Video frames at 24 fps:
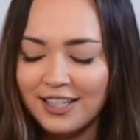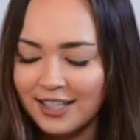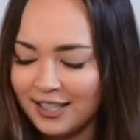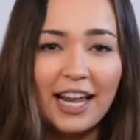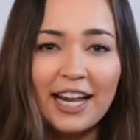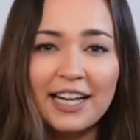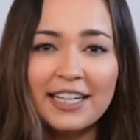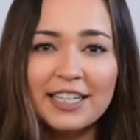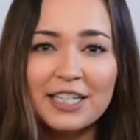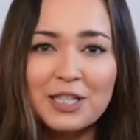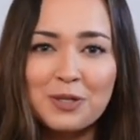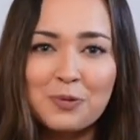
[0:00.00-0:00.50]

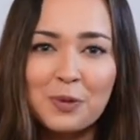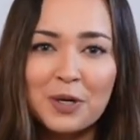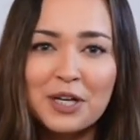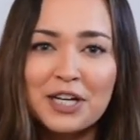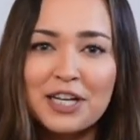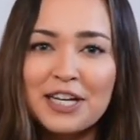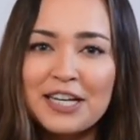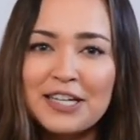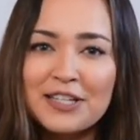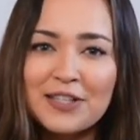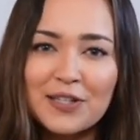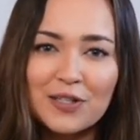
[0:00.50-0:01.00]
And this one
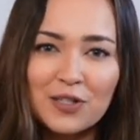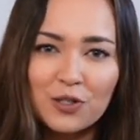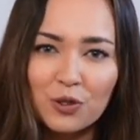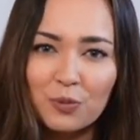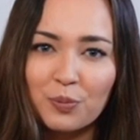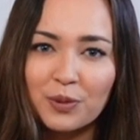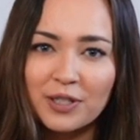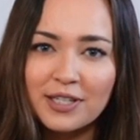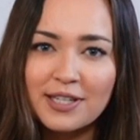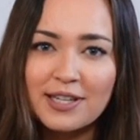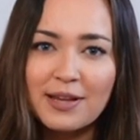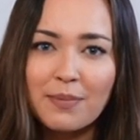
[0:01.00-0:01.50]
is
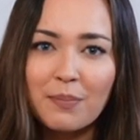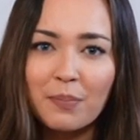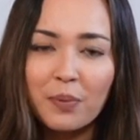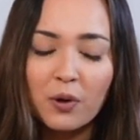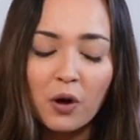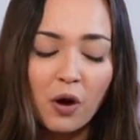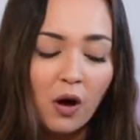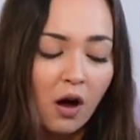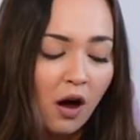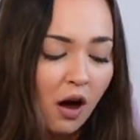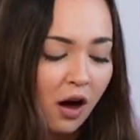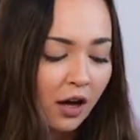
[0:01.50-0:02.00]
super simple.
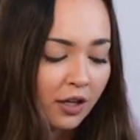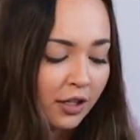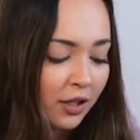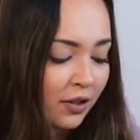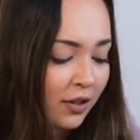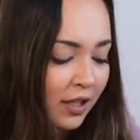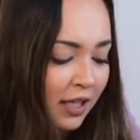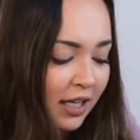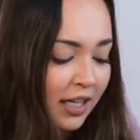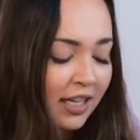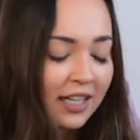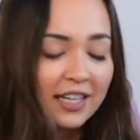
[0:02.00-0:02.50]
All you
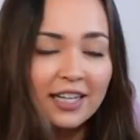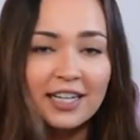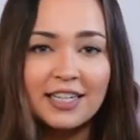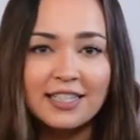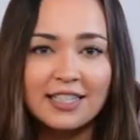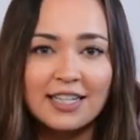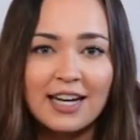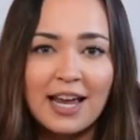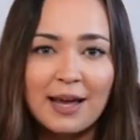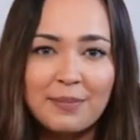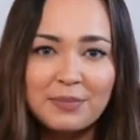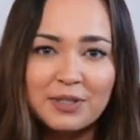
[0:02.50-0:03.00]
need is
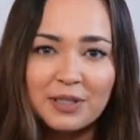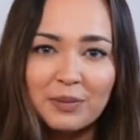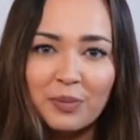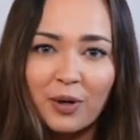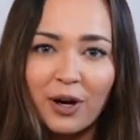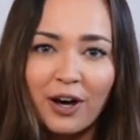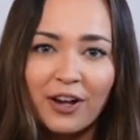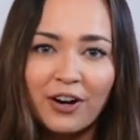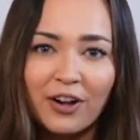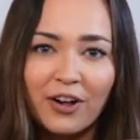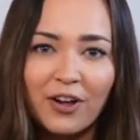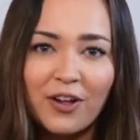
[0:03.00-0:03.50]
an empty
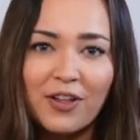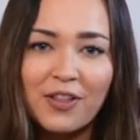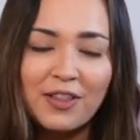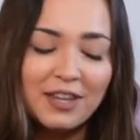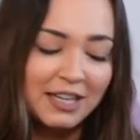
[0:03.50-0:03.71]
bottle.